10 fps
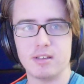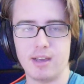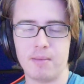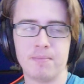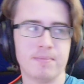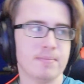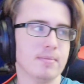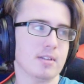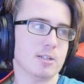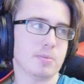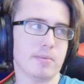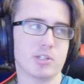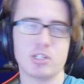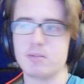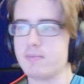yeah that's pretty
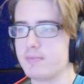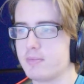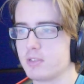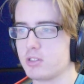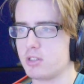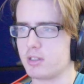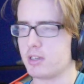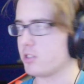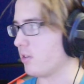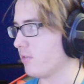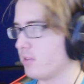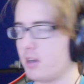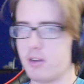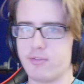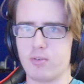much it so thank you guys all
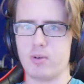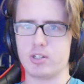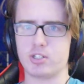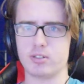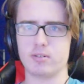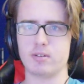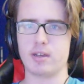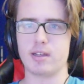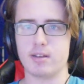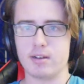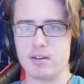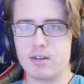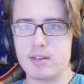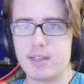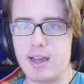uh, for watching and
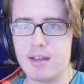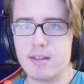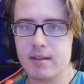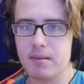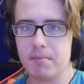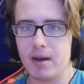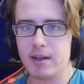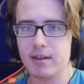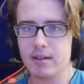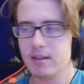uh, yeah bye